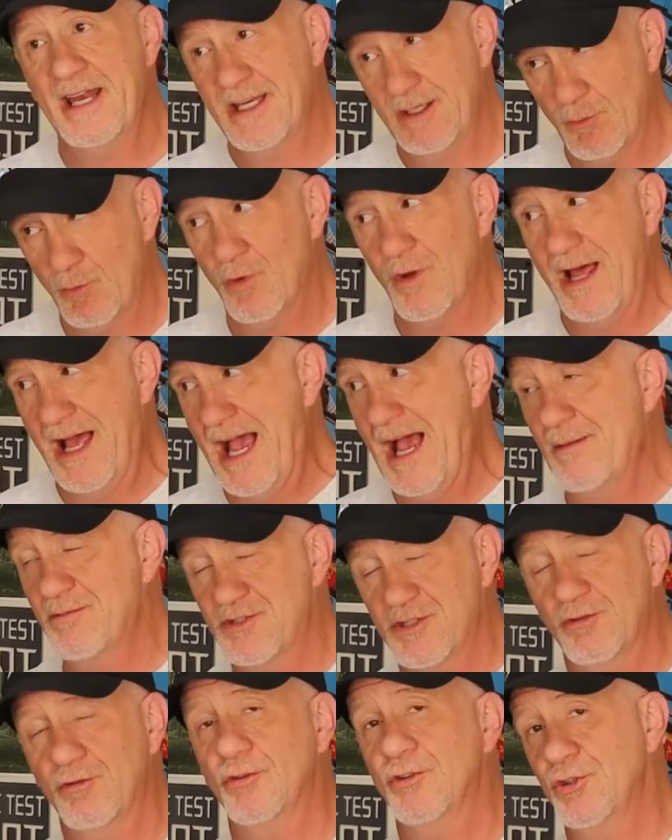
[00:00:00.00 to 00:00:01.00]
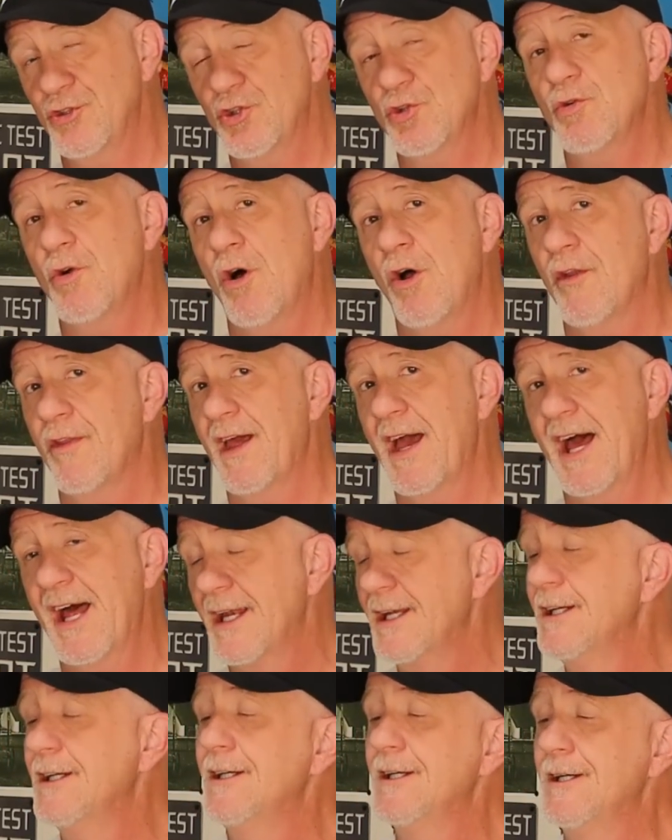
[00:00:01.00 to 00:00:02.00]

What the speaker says: and it will absolutely do all that.